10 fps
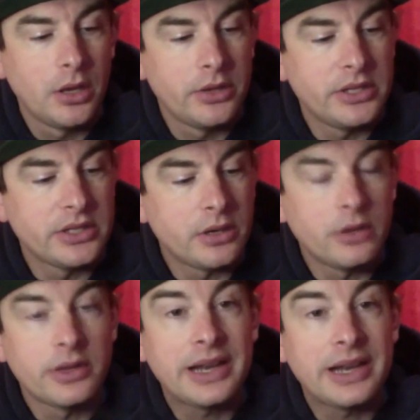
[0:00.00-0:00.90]
These
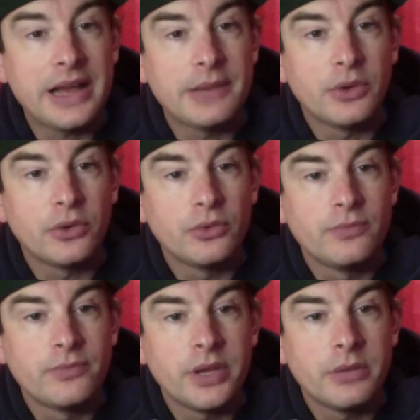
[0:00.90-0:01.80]
are the Clan
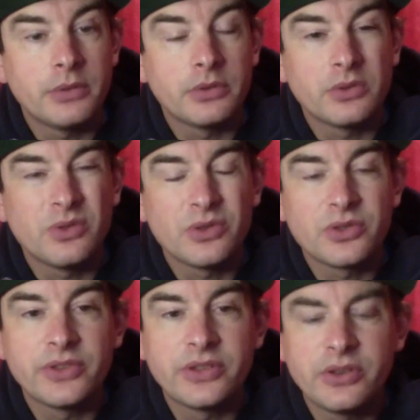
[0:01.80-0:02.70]
model. I'm not quite
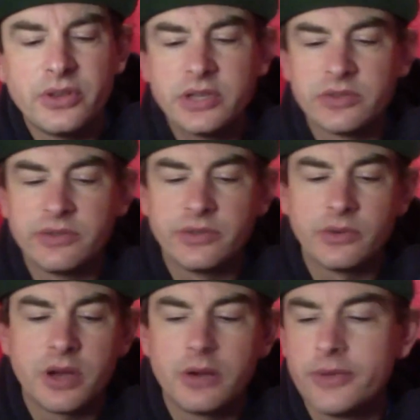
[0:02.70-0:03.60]
sure if they do these or even do
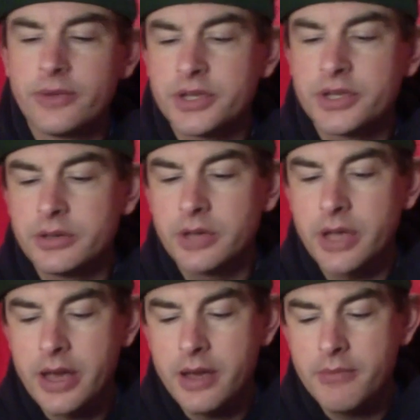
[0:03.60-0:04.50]
a current version.
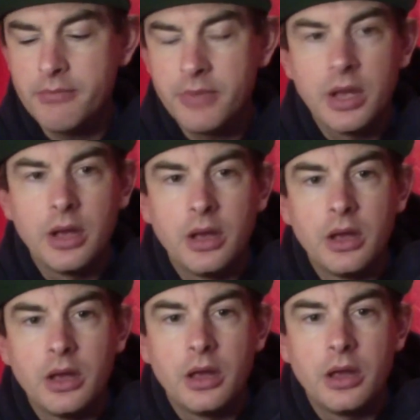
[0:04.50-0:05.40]

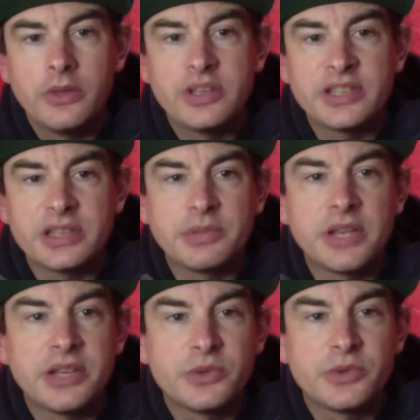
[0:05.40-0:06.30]
this had the
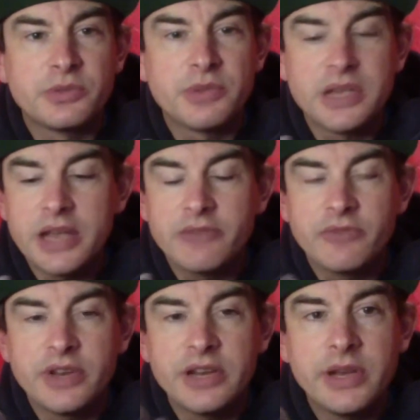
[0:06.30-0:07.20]
potential to be a
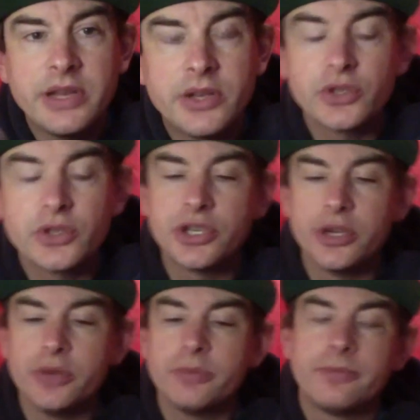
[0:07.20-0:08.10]
really, really good
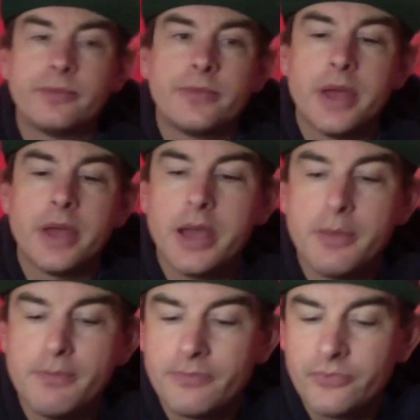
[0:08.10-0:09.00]
shoe.
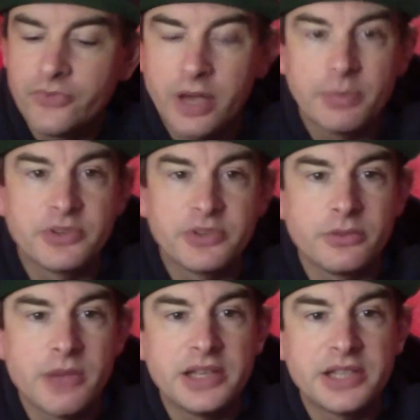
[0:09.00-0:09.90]
The uppers are
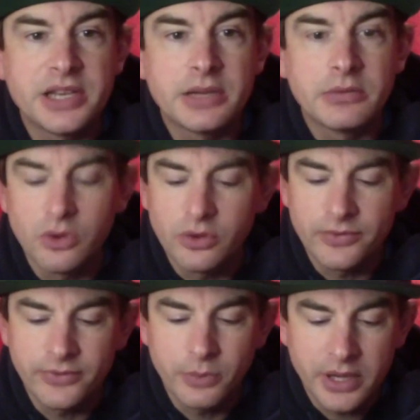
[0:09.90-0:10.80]
amazing. Not
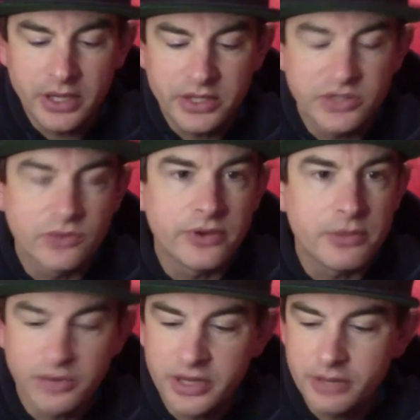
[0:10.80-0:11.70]
good for the winter because it's all very
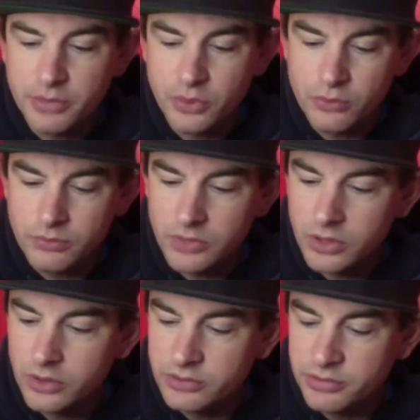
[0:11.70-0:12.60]
breathable,
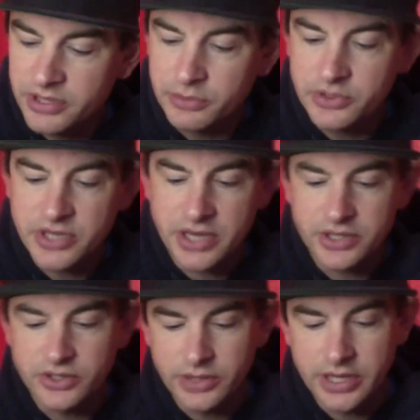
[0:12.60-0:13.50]
like lots of breathable
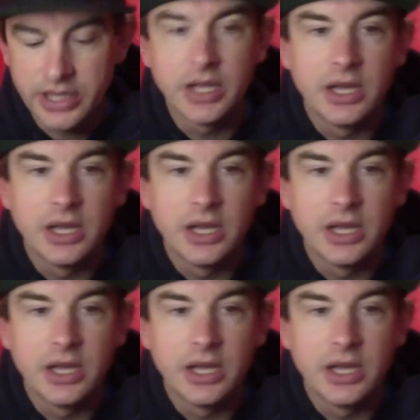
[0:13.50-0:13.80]
sections on it.